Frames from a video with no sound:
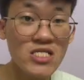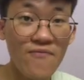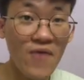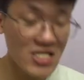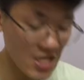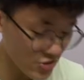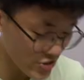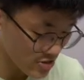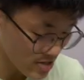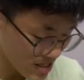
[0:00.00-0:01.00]
total surface
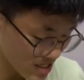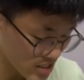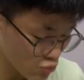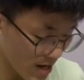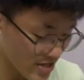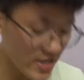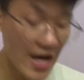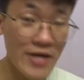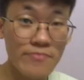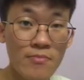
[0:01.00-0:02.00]
area, is
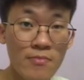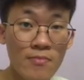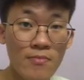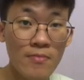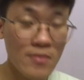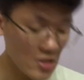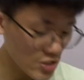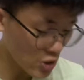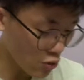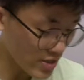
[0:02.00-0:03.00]
very high.
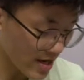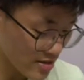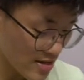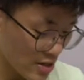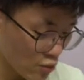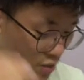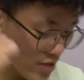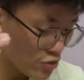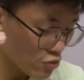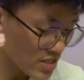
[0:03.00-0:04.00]
So that
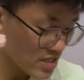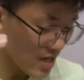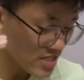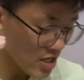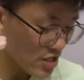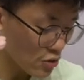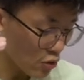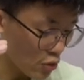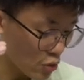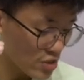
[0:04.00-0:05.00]
when you
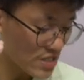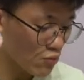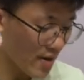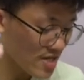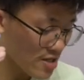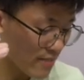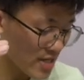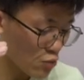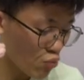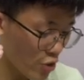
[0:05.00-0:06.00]
TSA
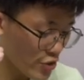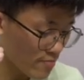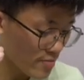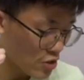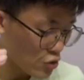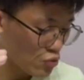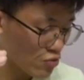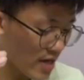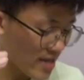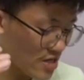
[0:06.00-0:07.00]
divided by the volume,
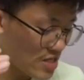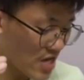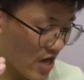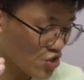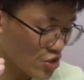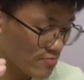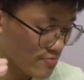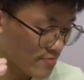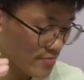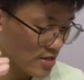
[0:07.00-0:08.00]
you get a
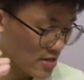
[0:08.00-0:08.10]
large